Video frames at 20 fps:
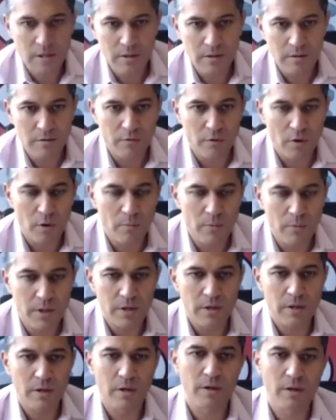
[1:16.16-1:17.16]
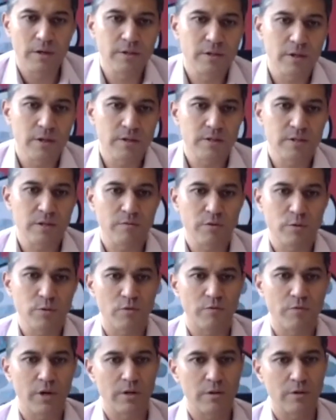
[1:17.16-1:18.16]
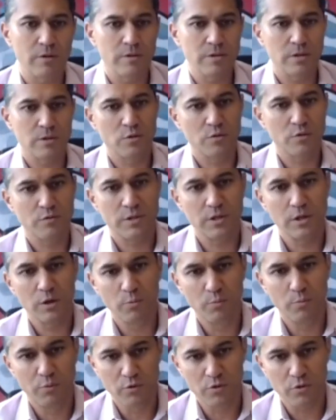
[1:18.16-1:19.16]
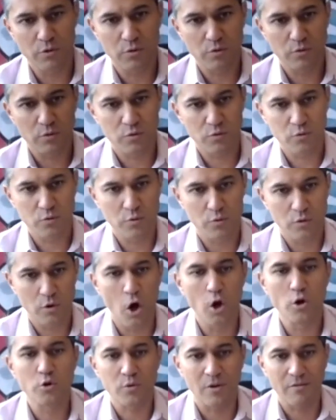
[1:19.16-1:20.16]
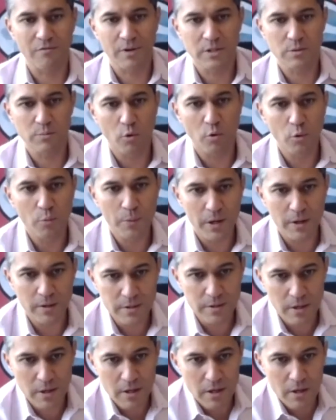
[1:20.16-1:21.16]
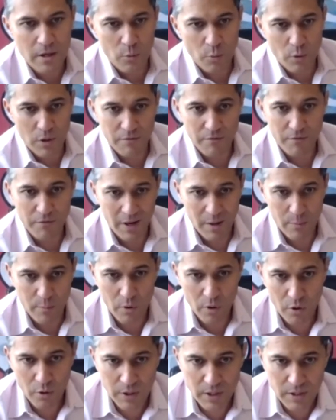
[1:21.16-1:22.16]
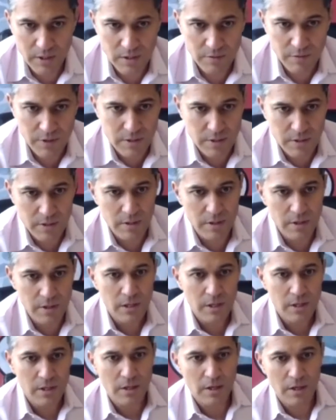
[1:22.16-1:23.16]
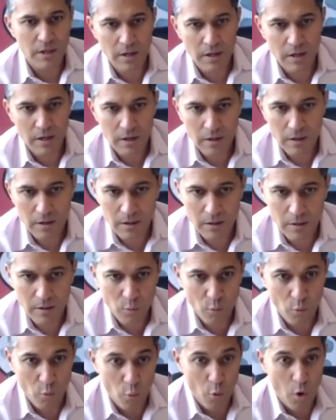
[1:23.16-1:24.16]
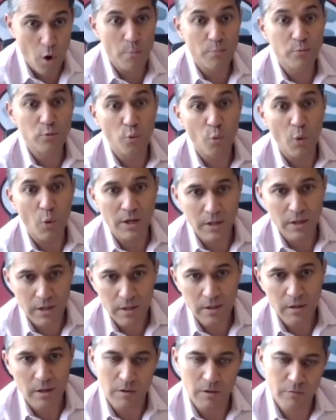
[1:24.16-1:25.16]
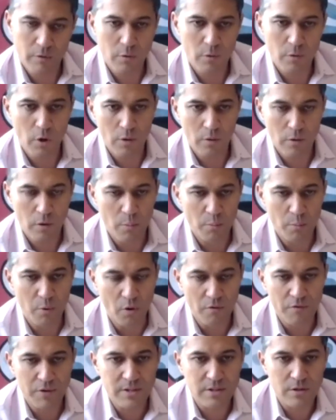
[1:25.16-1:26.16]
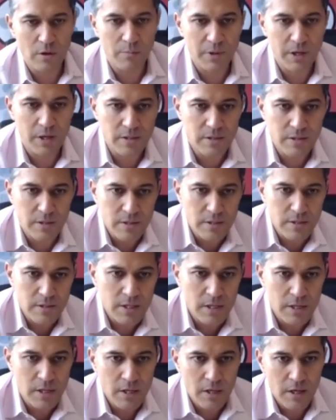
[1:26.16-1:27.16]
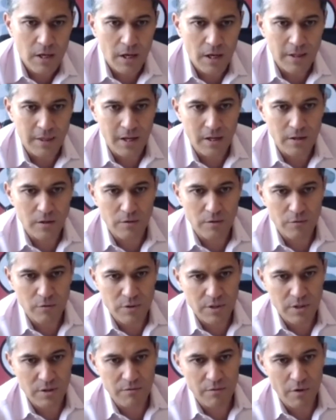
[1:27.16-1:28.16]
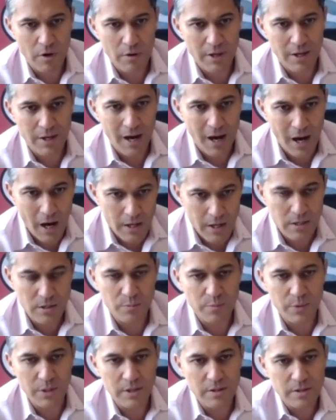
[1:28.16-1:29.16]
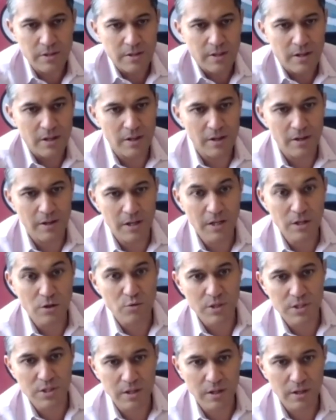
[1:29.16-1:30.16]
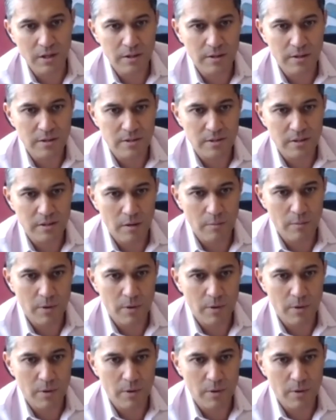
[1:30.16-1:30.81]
from the internet service providers is obviously a boost to ultra-fast broadband with fiber connectivity up to 1 gig, even above in some cases. And that obviously very high speed, interestingly this time,